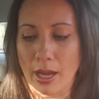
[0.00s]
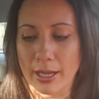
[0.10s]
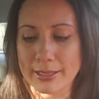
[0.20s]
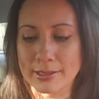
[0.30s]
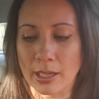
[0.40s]

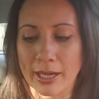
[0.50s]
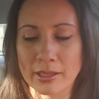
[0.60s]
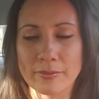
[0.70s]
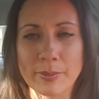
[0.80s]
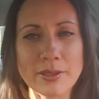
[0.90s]
It's
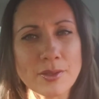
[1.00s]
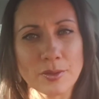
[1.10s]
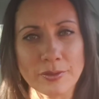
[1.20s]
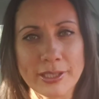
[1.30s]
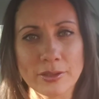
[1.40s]
kind of been
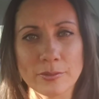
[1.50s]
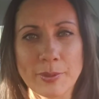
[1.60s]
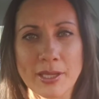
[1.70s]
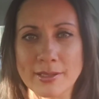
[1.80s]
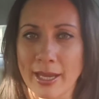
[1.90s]
surreal
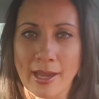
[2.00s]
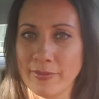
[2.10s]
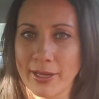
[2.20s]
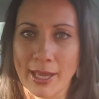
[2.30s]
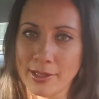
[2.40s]
because I
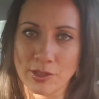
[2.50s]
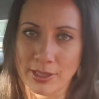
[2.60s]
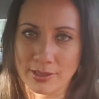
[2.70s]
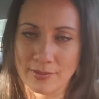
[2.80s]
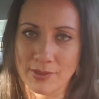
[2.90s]
haven't had a
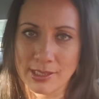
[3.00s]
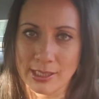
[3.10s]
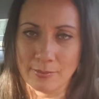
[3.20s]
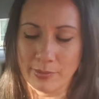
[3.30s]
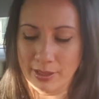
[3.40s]
chance to
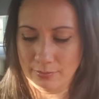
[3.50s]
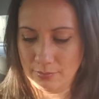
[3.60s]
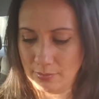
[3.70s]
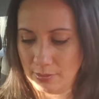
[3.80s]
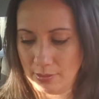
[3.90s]
visit him. That
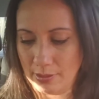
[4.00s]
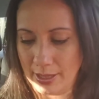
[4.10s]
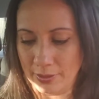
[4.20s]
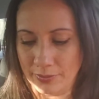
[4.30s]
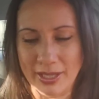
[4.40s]

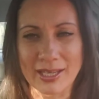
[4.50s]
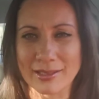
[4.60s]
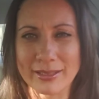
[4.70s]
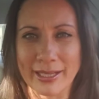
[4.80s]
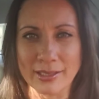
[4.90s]
I don't think
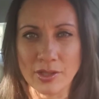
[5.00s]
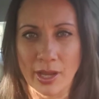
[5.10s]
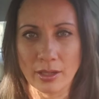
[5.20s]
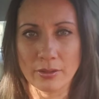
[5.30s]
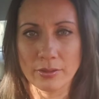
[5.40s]
it's landed
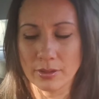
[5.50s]
yet.